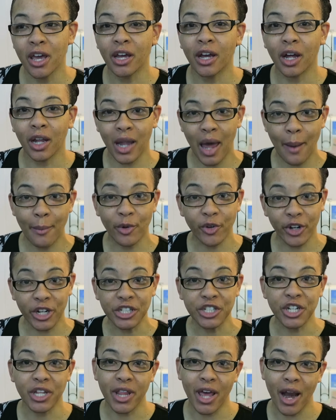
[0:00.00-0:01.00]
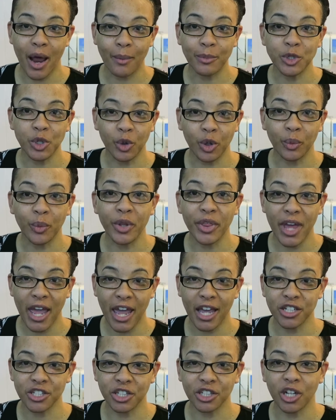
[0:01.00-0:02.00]
collaboration that I'm doing with
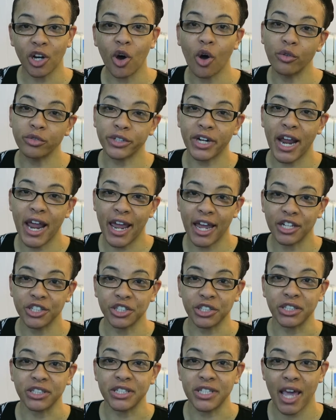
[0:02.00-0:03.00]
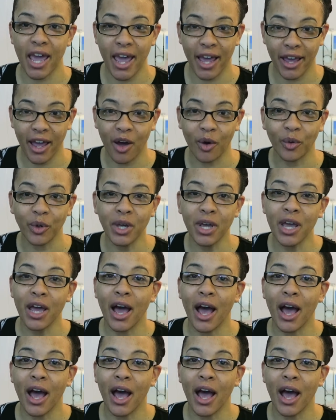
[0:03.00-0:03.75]
Angela over at Angela's Hangout.